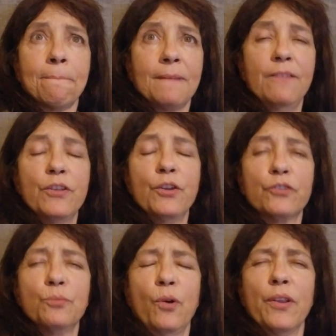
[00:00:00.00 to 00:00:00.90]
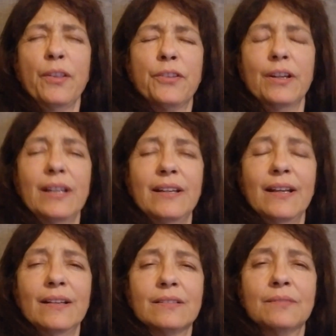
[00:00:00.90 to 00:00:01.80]
though it's more than 30
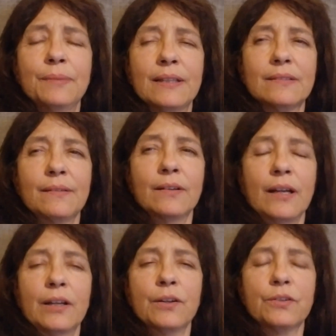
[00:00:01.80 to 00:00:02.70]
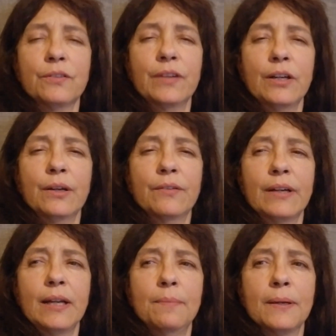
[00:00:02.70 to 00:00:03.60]
days, because I don't do a video every
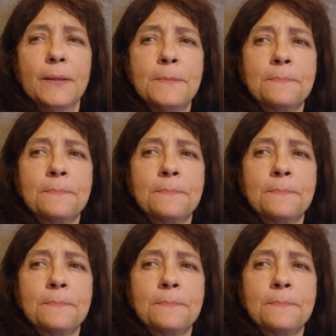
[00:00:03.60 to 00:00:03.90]
day. But